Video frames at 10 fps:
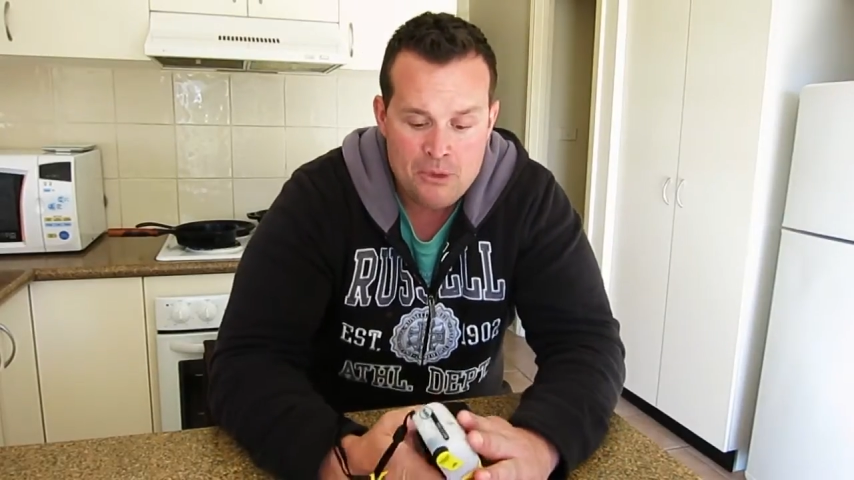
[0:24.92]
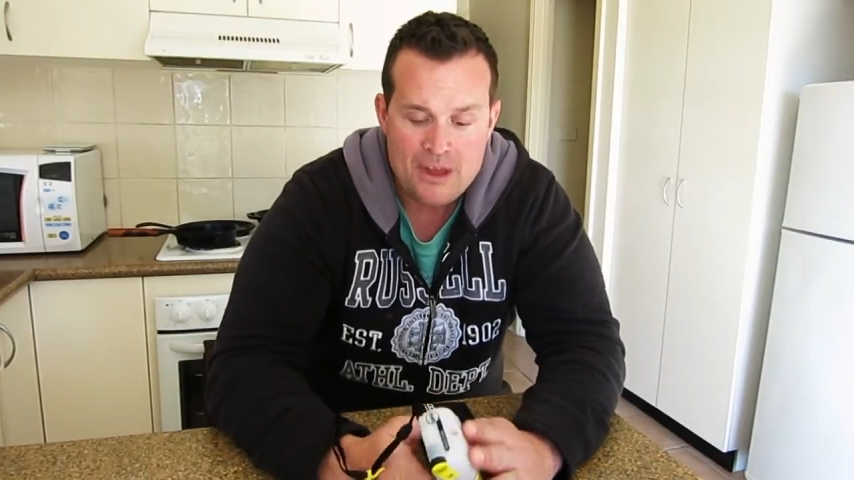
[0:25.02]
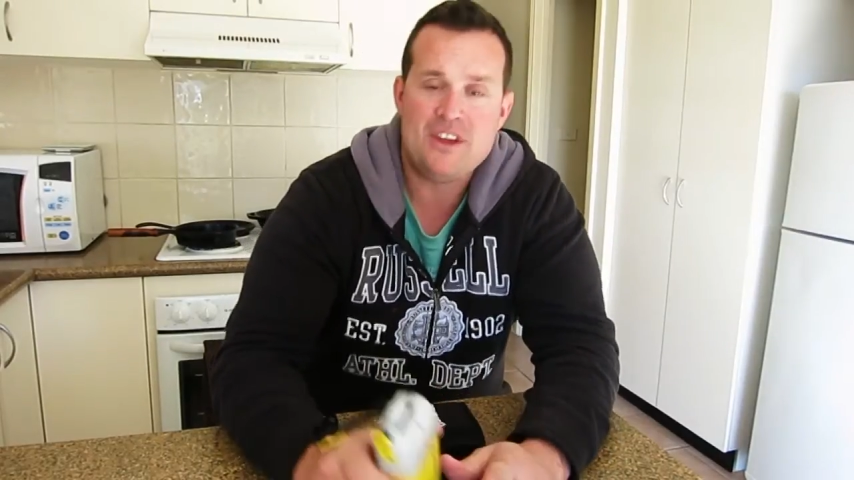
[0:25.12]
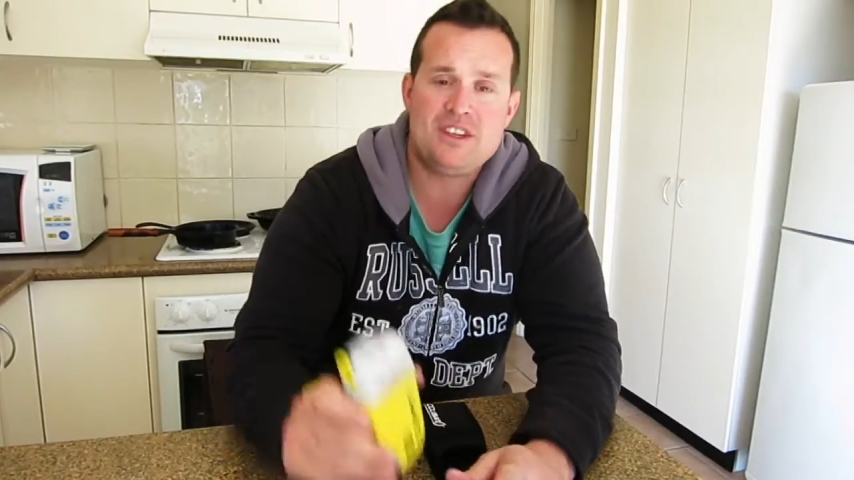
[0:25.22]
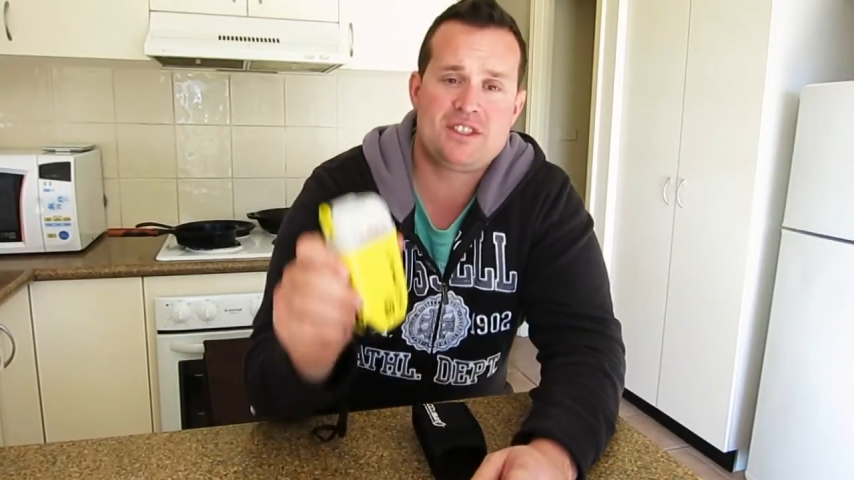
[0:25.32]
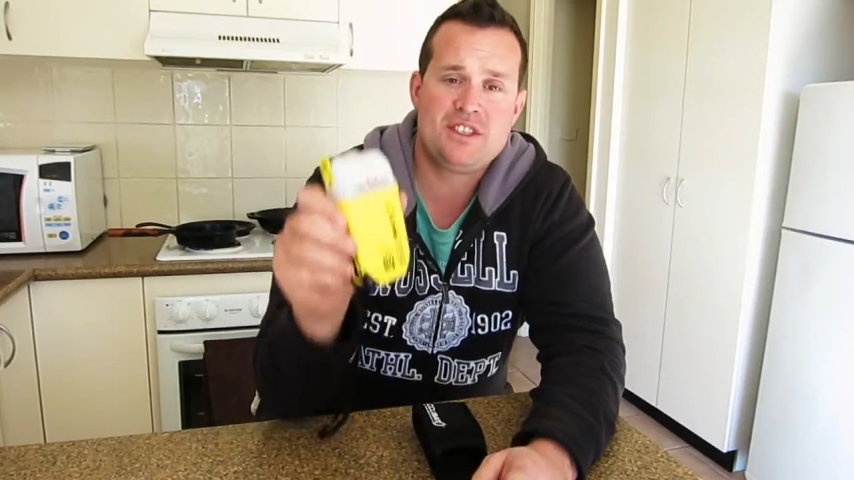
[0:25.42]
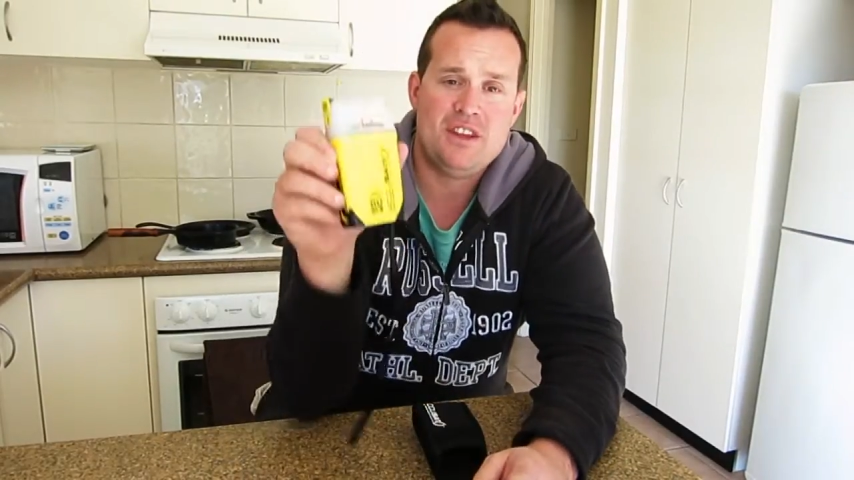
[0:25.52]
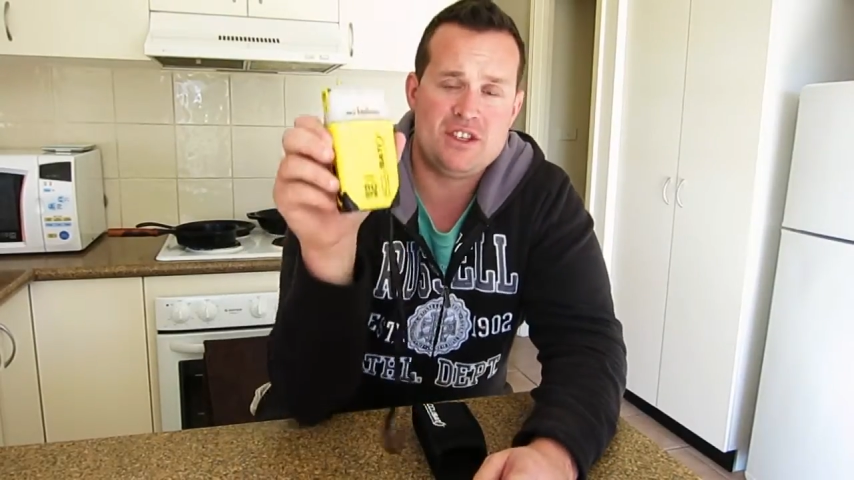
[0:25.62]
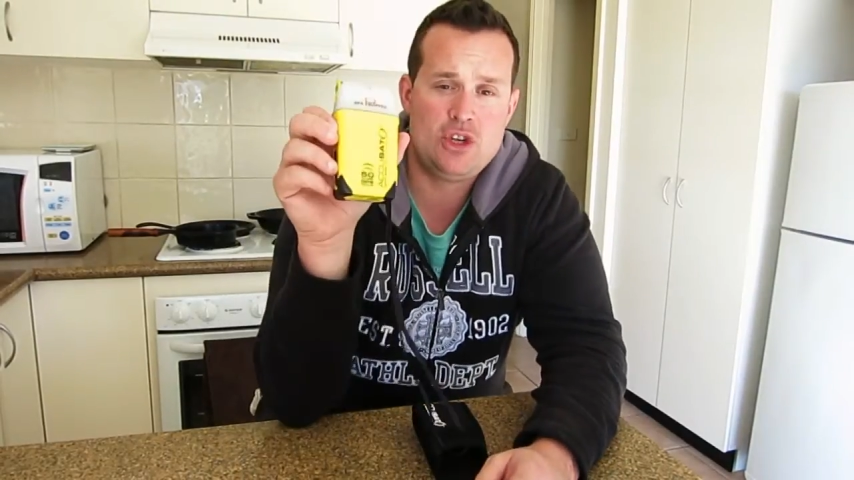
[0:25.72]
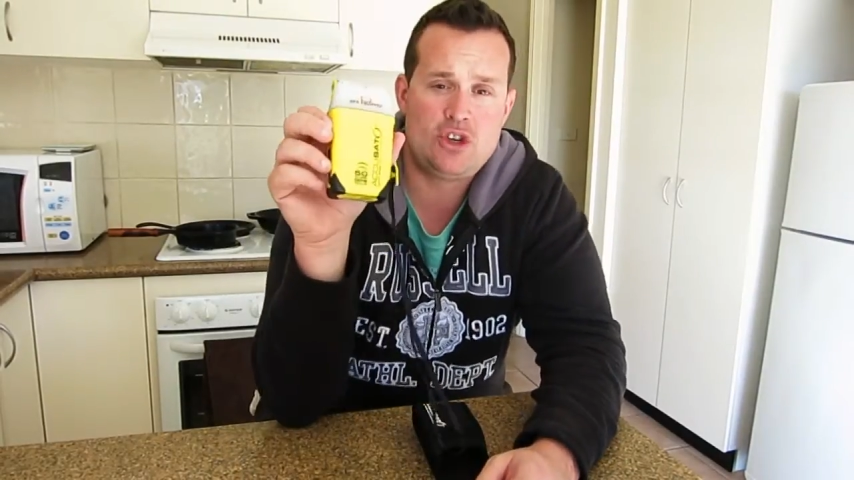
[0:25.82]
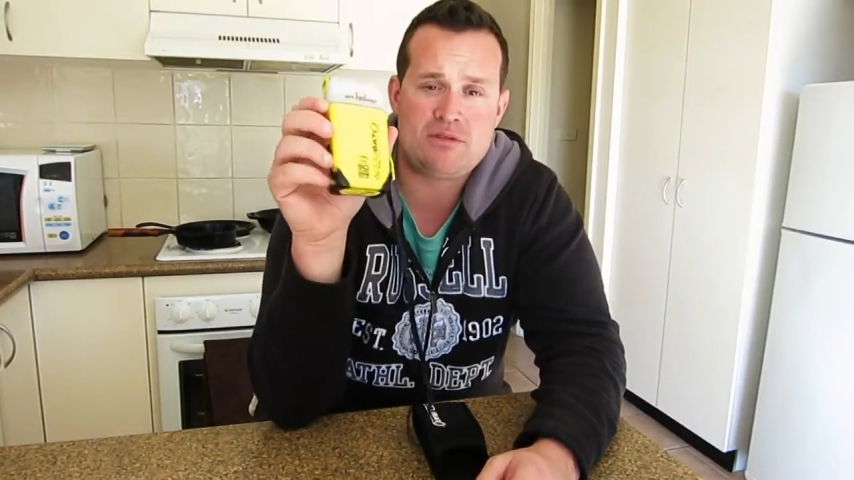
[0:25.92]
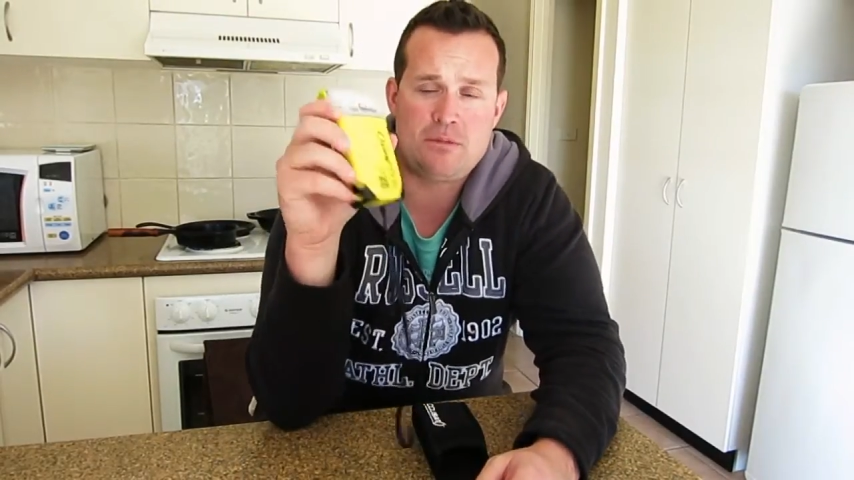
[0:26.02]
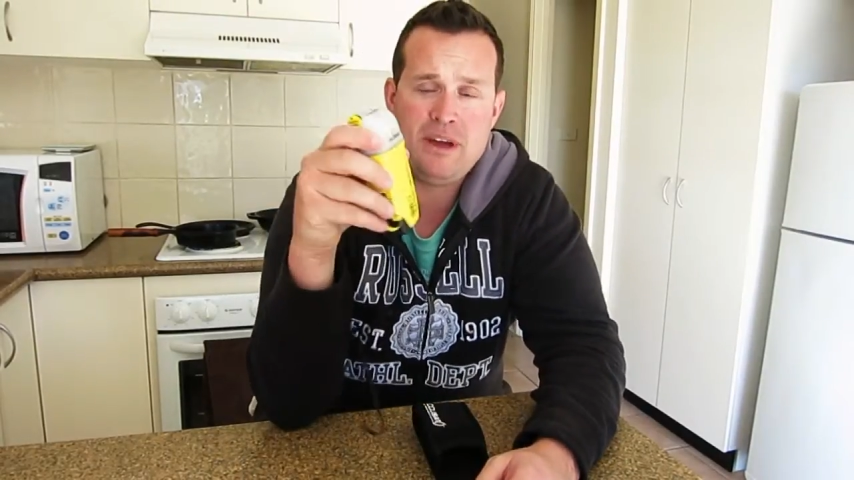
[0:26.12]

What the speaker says: There's two types of